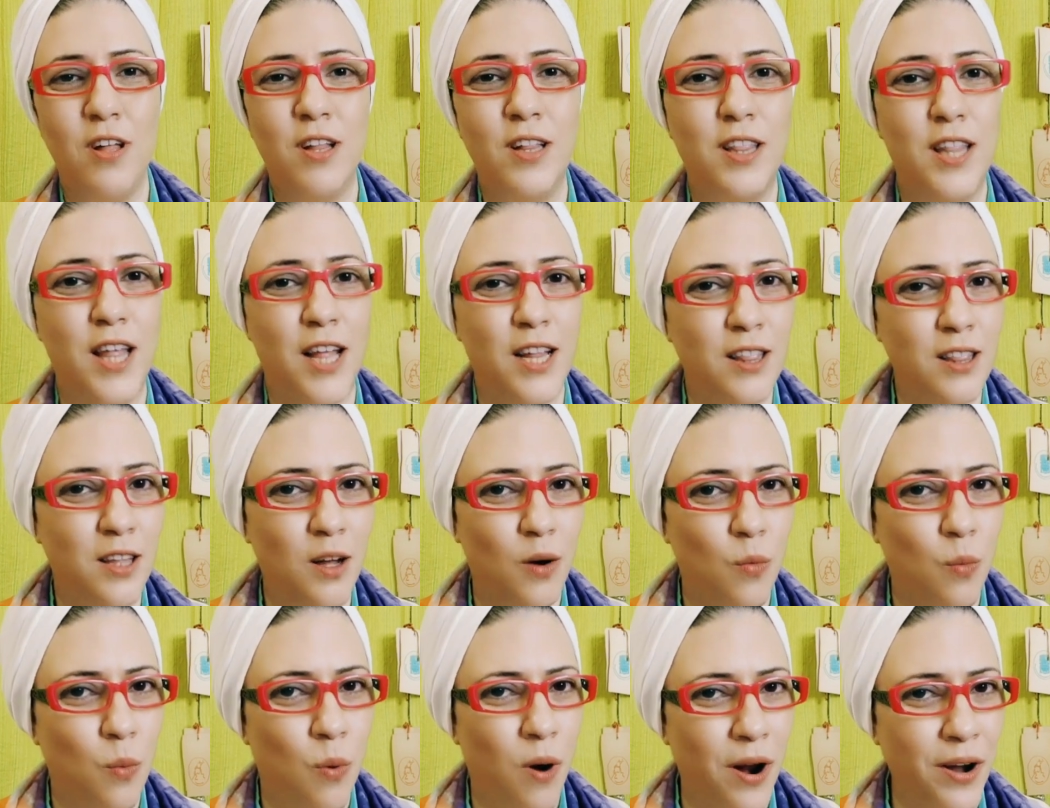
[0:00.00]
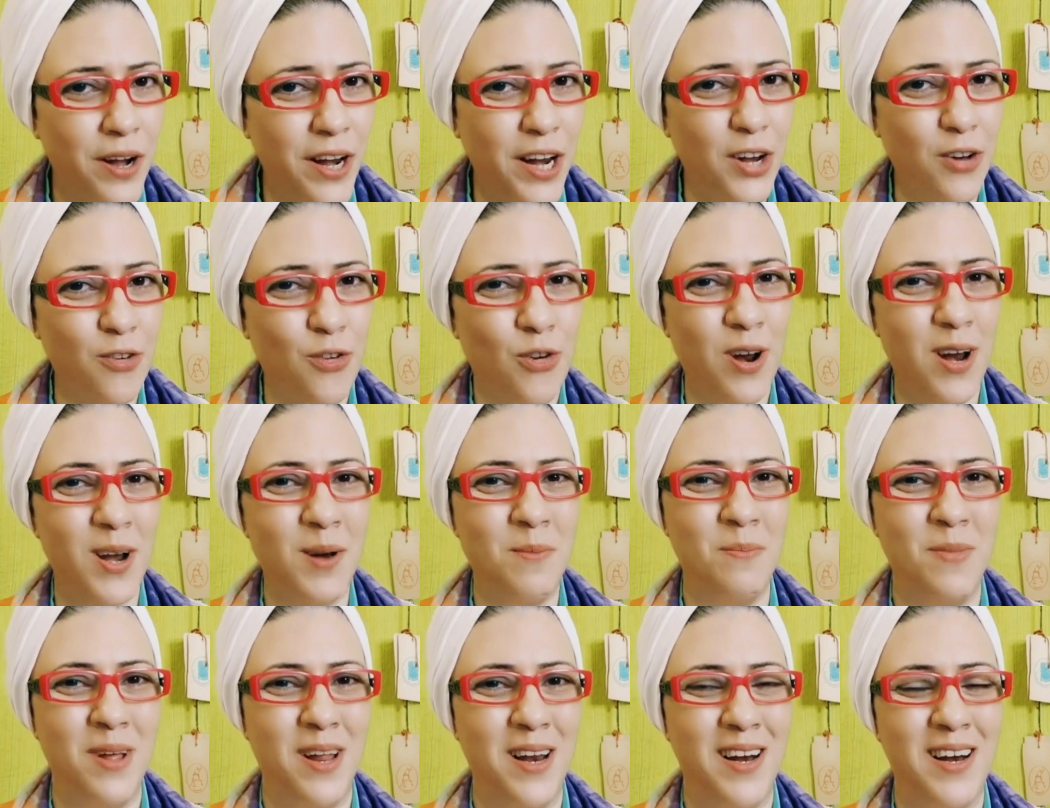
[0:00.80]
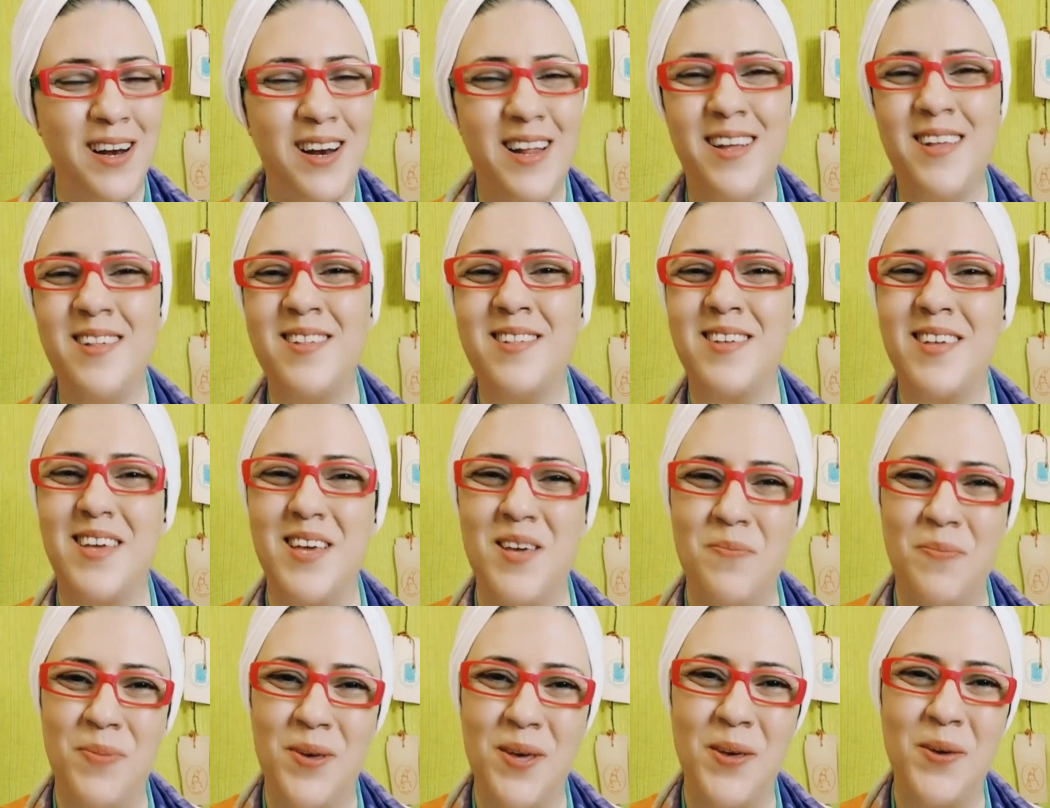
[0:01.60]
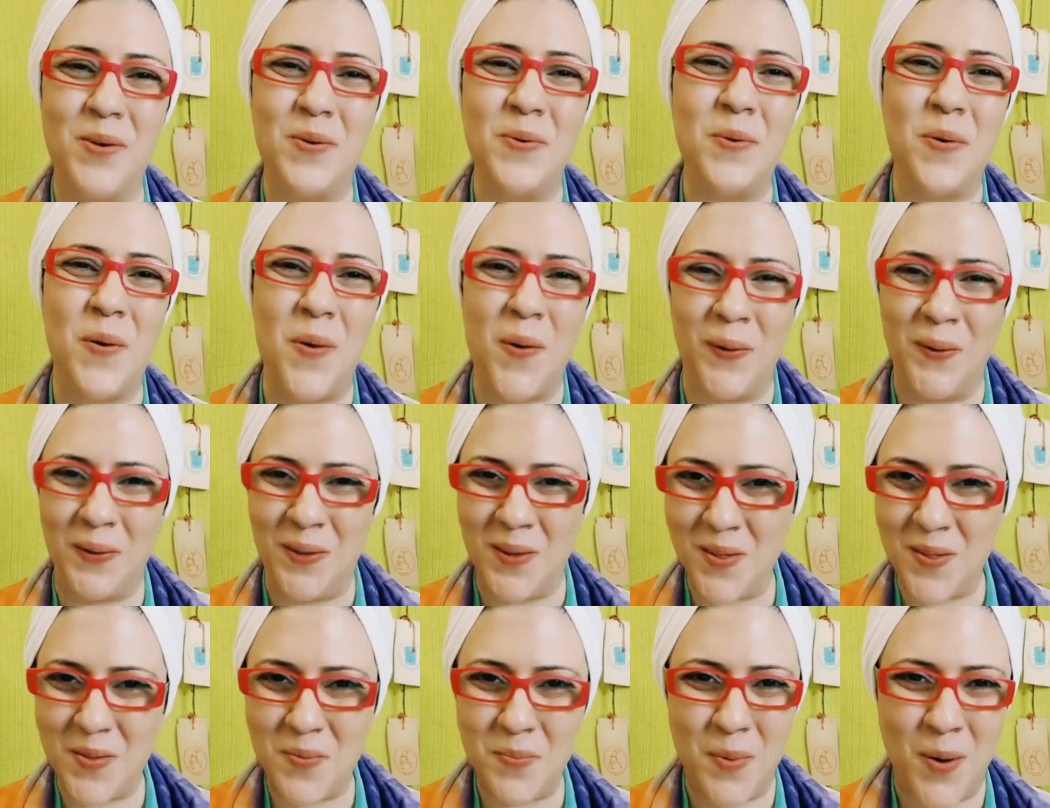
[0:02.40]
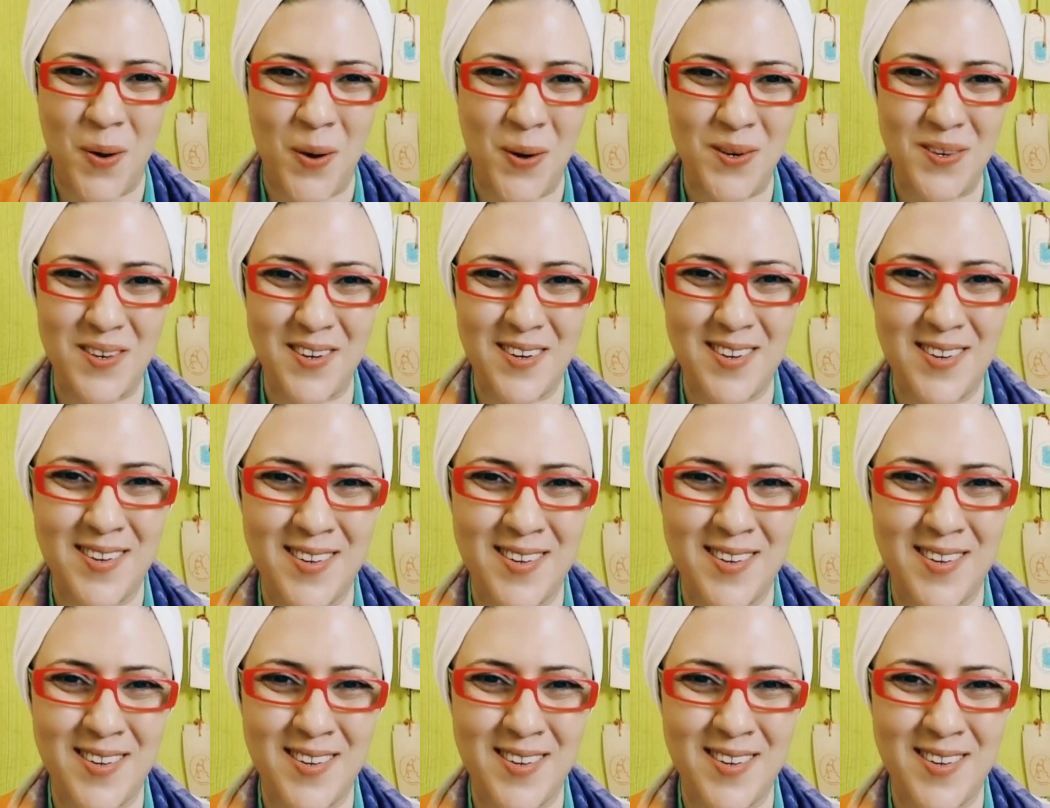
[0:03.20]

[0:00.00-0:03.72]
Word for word: then the worry treadmill is keeping you on the spot.